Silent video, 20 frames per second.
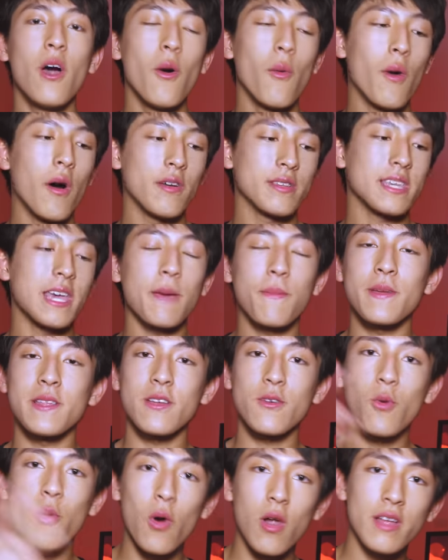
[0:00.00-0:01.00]
whilst keeping the
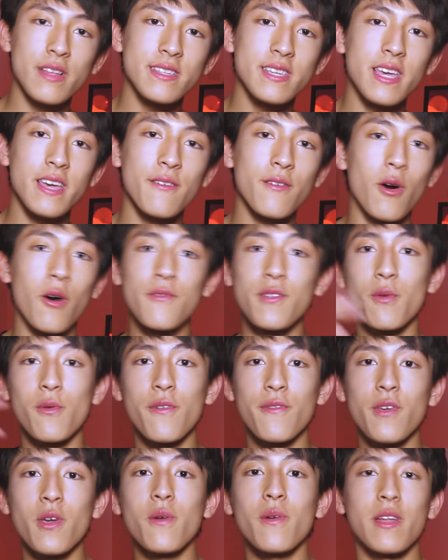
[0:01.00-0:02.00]
quality of the
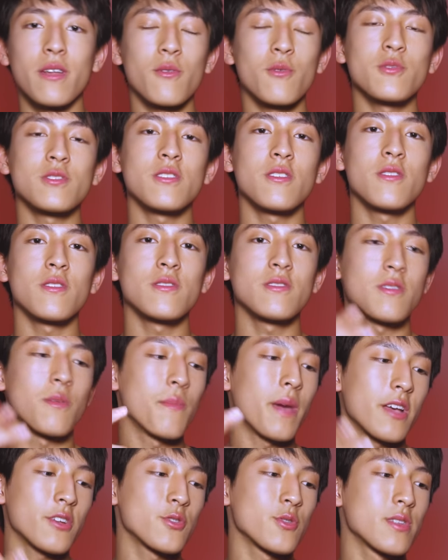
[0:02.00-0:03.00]
review and also to
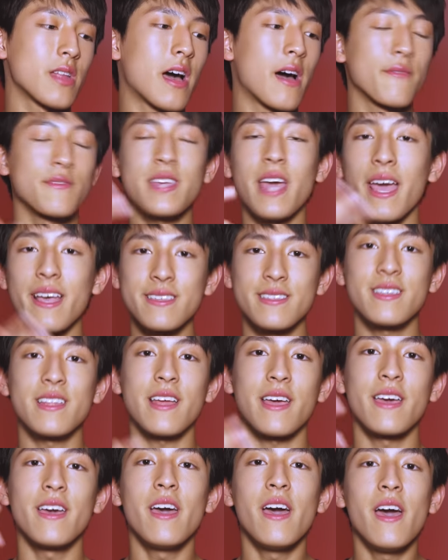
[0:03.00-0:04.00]
make sure that I've tested
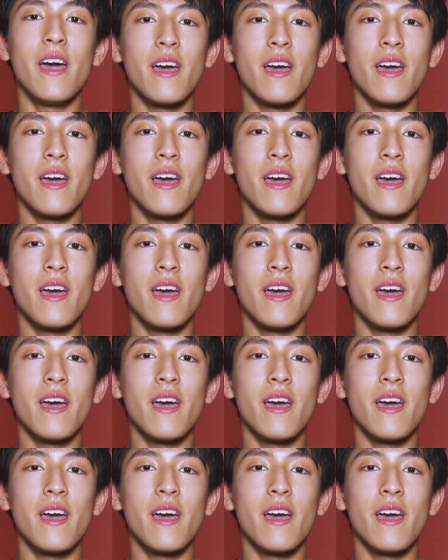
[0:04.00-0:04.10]
it